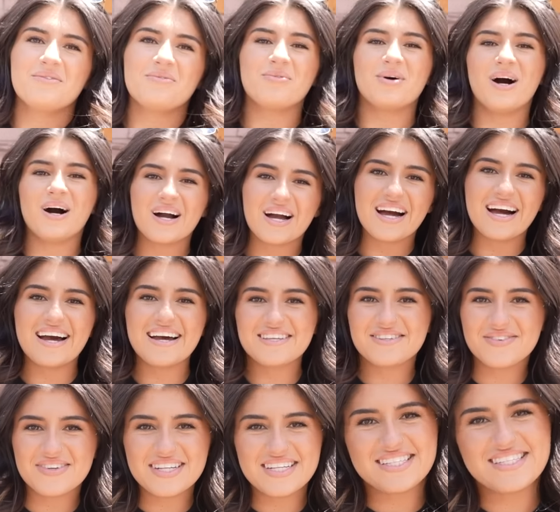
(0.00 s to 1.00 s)
Well
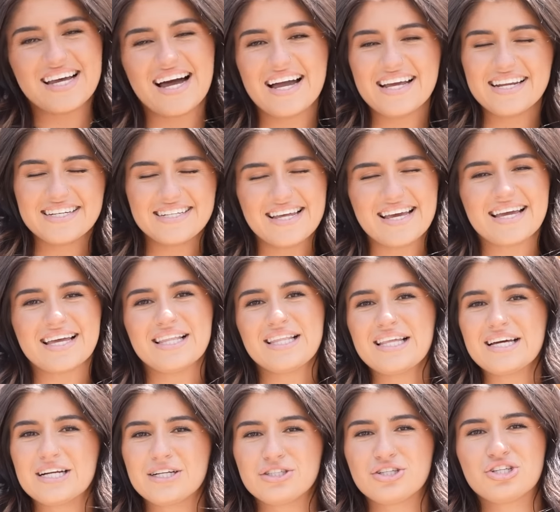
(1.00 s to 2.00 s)
guys, we decided to take a
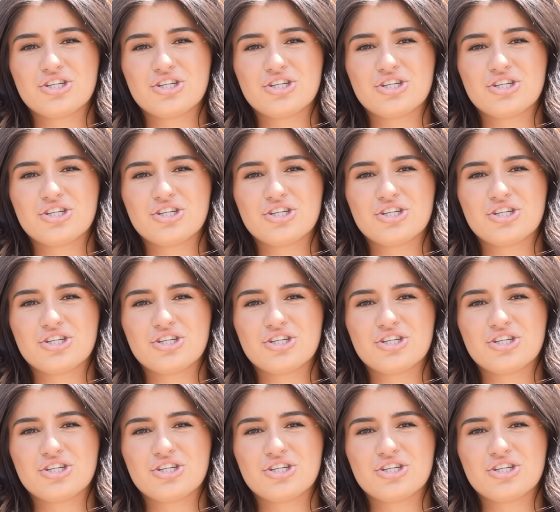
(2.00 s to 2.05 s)
little